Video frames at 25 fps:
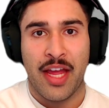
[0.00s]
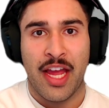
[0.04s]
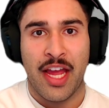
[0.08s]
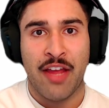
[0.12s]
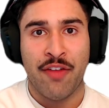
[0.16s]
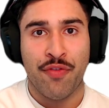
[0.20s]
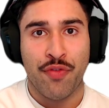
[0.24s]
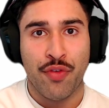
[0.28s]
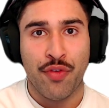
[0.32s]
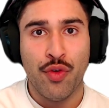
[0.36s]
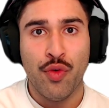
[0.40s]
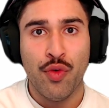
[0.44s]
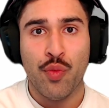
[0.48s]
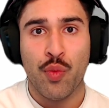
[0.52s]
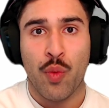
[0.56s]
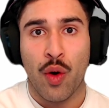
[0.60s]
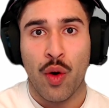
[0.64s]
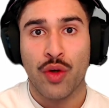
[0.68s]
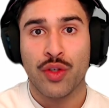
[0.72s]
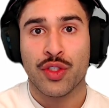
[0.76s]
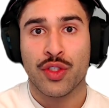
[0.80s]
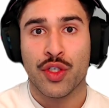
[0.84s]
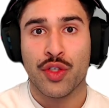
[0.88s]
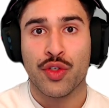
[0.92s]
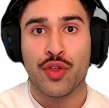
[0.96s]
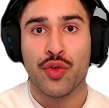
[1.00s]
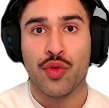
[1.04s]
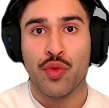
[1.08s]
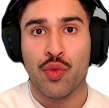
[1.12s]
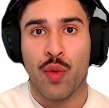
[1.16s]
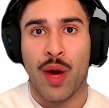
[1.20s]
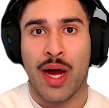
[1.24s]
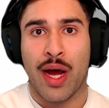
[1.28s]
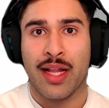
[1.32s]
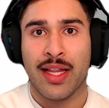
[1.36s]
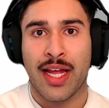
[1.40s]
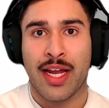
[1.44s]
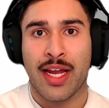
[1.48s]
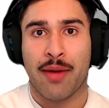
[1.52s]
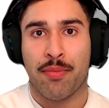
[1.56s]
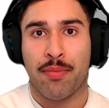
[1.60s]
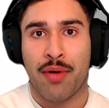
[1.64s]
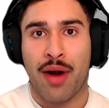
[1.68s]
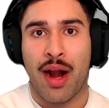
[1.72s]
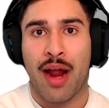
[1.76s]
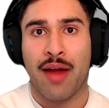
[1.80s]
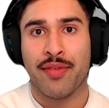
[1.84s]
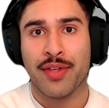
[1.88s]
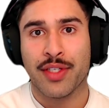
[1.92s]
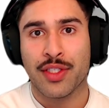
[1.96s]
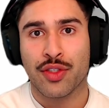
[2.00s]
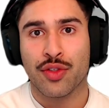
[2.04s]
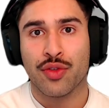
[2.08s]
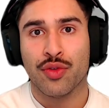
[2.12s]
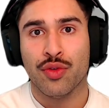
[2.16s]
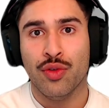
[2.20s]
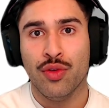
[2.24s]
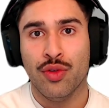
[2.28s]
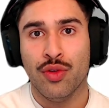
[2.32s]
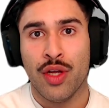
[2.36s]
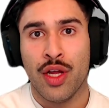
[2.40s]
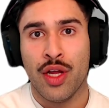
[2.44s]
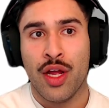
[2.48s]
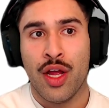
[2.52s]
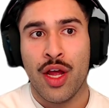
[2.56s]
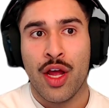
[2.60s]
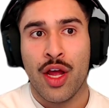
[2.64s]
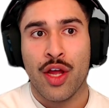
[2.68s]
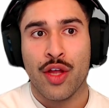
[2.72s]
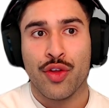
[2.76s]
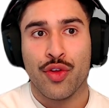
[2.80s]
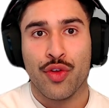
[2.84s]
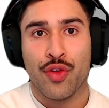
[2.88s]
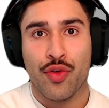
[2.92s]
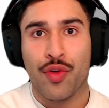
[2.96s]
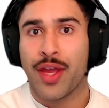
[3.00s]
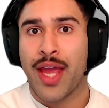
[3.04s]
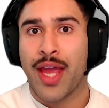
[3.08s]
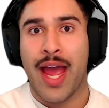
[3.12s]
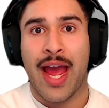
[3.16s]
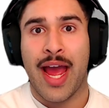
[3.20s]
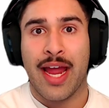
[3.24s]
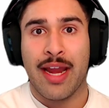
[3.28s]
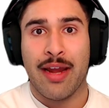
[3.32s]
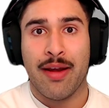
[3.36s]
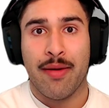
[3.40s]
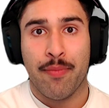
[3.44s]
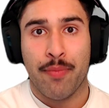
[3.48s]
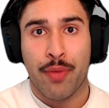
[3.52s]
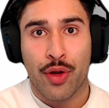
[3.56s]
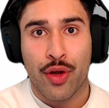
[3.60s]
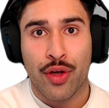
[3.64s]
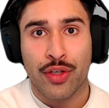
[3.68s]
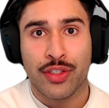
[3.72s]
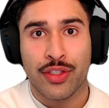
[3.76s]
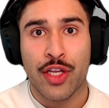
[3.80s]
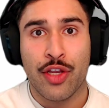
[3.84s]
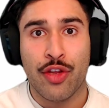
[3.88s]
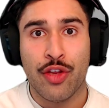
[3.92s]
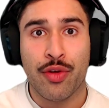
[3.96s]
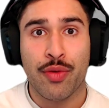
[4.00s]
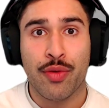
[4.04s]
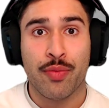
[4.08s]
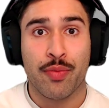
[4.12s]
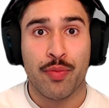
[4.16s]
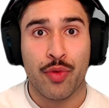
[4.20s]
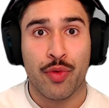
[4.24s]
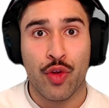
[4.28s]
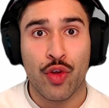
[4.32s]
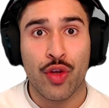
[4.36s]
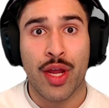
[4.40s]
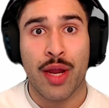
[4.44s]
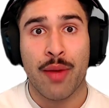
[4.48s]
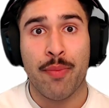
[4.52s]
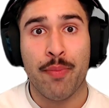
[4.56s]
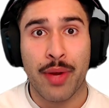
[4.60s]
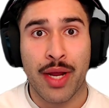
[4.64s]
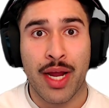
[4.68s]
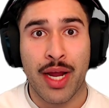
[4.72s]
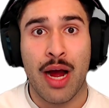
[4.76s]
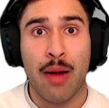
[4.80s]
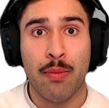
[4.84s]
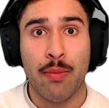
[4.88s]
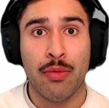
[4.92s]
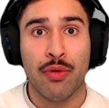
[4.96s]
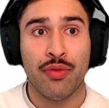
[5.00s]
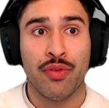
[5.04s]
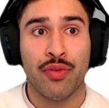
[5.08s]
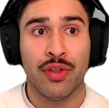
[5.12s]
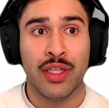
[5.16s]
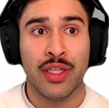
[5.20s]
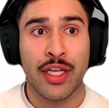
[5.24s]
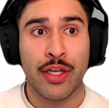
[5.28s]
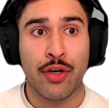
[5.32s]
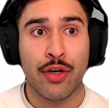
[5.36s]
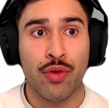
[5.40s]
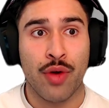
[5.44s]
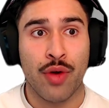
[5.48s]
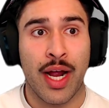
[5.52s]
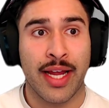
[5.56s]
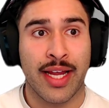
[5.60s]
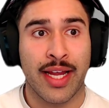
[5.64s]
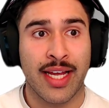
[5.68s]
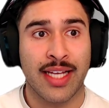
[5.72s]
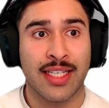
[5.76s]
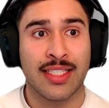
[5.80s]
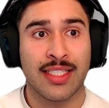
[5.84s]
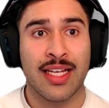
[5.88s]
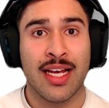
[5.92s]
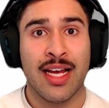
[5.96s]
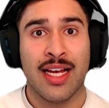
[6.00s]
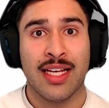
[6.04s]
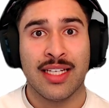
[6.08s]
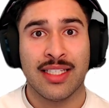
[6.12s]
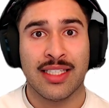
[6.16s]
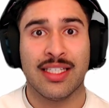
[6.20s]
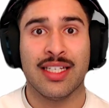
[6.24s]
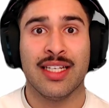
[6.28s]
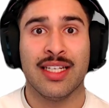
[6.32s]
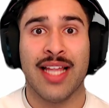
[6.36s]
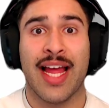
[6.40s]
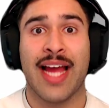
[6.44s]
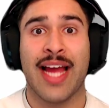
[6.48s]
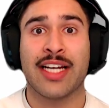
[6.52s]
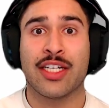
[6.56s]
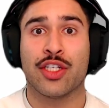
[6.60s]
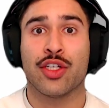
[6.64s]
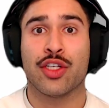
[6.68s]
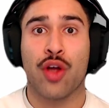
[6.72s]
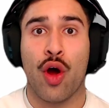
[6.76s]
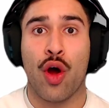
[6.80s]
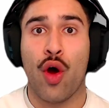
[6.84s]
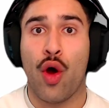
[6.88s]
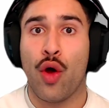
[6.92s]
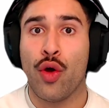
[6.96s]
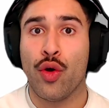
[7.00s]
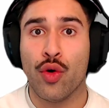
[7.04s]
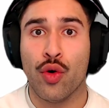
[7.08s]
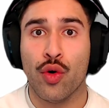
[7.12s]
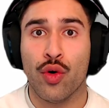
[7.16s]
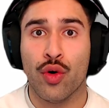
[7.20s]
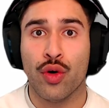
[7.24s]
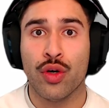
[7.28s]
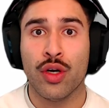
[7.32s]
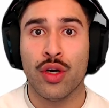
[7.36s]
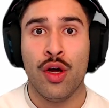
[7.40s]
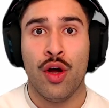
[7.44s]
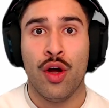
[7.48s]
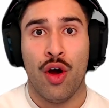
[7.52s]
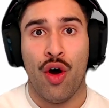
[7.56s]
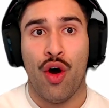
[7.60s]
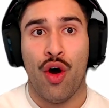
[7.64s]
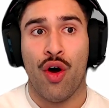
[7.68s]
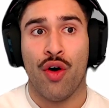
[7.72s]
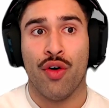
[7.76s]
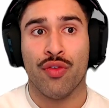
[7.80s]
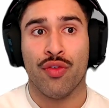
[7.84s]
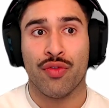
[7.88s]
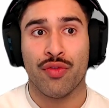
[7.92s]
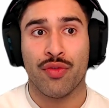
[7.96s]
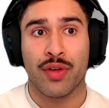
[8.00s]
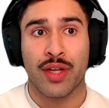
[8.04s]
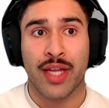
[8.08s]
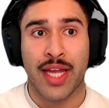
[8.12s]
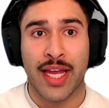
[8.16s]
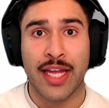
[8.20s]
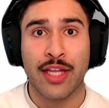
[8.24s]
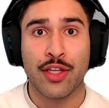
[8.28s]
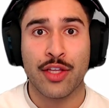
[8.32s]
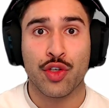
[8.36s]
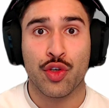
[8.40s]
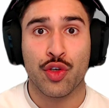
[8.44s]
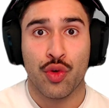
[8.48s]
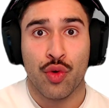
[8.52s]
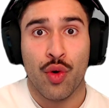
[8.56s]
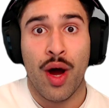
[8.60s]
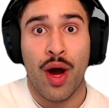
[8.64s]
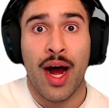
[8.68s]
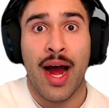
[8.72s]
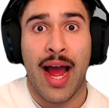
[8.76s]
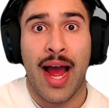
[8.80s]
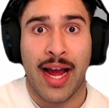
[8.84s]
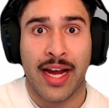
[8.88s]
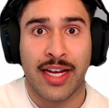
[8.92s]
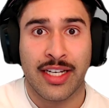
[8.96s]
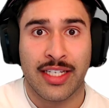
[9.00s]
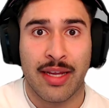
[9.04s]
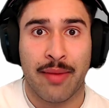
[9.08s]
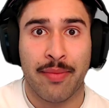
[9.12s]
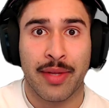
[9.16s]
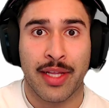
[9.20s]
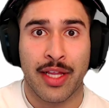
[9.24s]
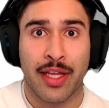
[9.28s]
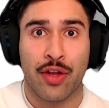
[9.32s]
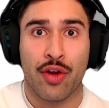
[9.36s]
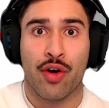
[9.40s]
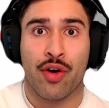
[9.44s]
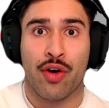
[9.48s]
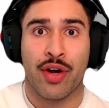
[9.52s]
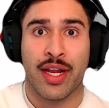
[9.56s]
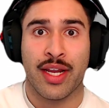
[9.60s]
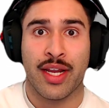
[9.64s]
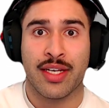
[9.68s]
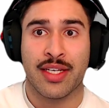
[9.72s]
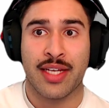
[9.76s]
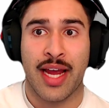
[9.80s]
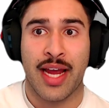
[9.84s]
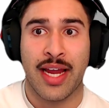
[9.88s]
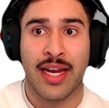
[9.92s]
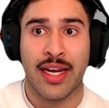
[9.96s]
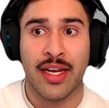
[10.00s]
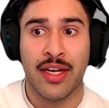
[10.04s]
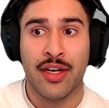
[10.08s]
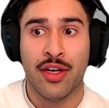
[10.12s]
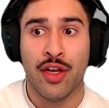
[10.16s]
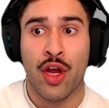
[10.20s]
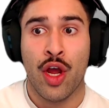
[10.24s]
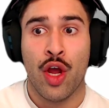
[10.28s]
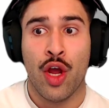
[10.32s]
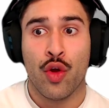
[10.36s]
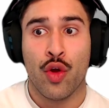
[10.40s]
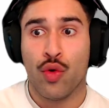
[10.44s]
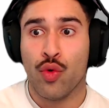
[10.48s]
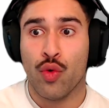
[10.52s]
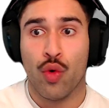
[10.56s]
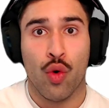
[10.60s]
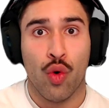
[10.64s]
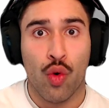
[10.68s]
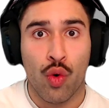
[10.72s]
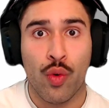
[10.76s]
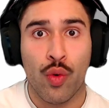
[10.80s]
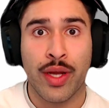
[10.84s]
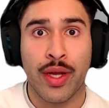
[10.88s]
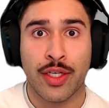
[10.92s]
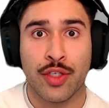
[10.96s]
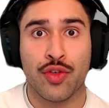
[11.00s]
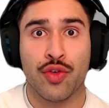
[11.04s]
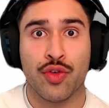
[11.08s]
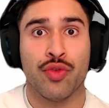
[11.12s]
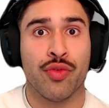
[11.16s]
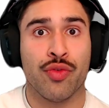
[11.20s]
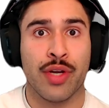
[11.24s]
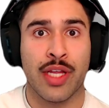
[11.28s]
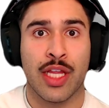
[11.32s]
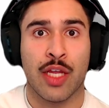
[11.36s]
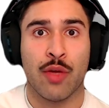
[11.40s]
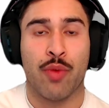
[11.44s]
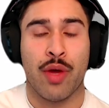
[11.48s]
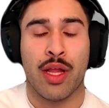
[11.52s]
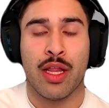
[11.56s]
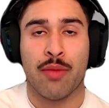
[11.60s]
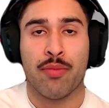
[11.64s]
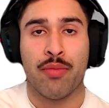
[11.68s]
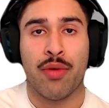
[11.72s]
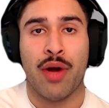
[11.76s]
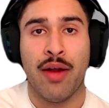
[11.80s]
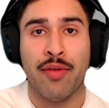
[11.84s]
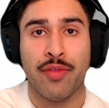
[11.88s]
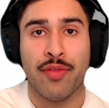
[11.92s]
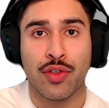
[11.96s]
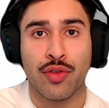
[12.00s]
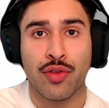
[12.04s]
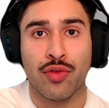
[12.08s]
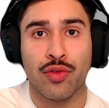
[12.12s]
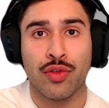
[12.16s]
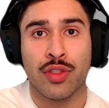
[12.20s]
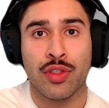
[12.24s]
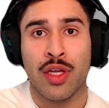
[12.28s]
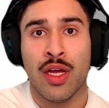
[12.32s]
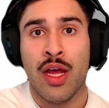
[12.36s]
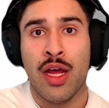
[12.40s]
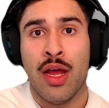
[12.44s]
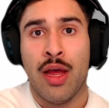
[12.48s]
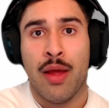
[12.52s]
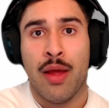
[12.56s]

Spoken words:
if you want to do well at a private school, you can, because then you can become of a little, I guess, select cohort of kids who are academically orientated, who always do really well at private schools.